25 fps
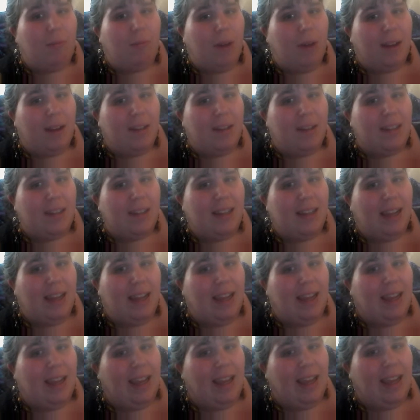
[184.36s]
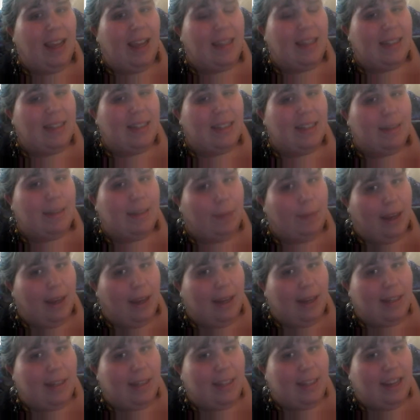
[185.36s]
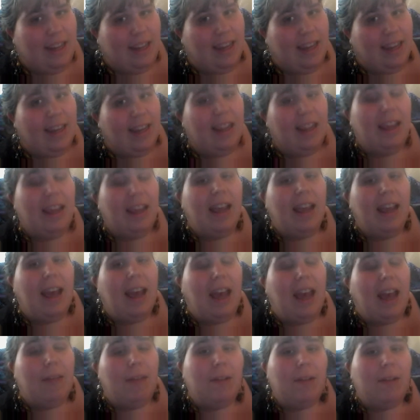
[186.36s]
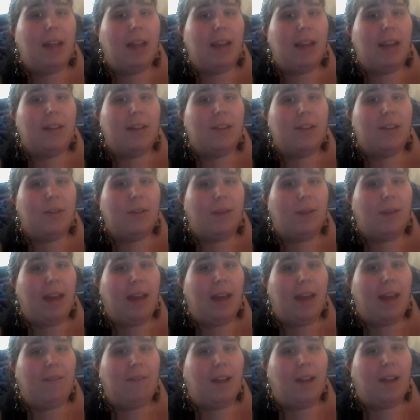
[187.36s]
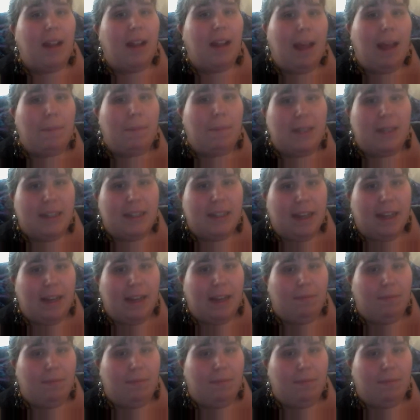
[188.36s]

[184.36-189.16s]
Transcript: want a some kind of stair. I would like to have lap stair